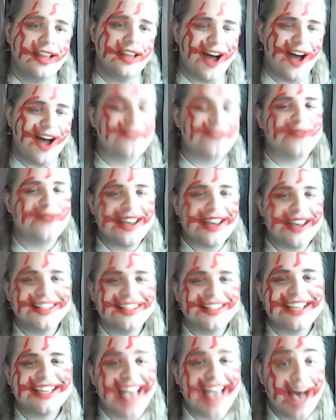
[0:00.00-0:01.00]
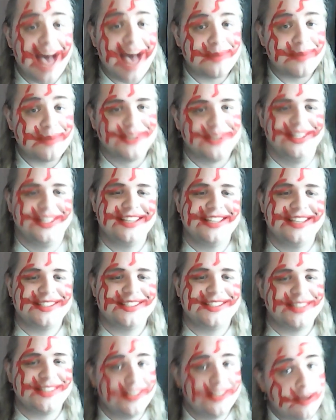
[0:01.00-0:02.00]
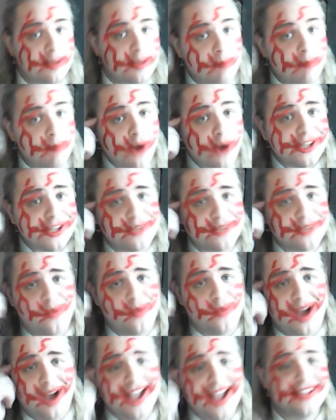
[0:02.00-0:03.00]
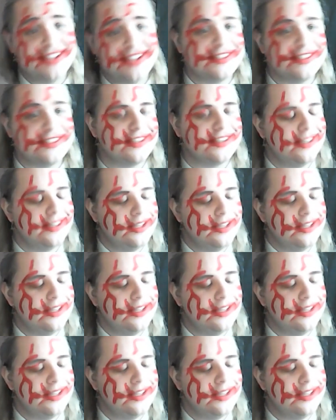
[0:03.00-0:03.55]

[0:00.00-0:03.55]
a friendly capitalist, market-wise.